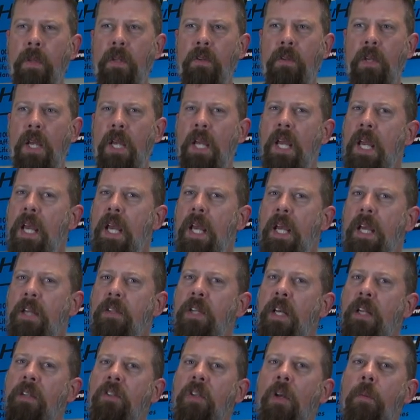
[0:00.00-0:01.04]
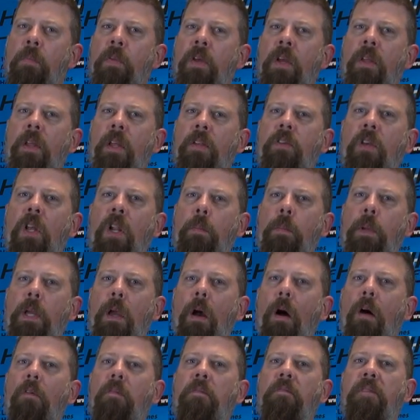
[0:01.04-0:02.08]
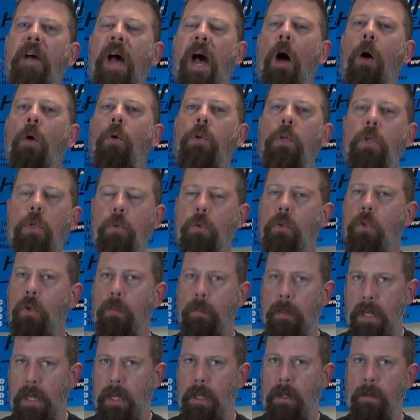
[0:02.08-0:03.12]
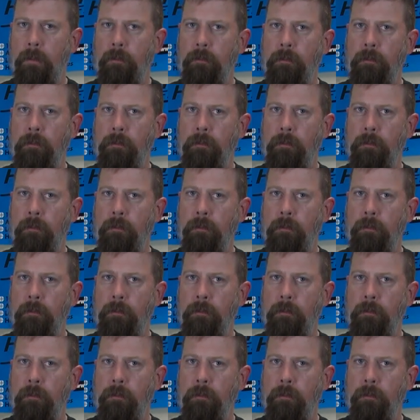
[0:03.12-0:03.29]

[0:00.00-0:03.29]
Say, is that something that's going to be of value to me?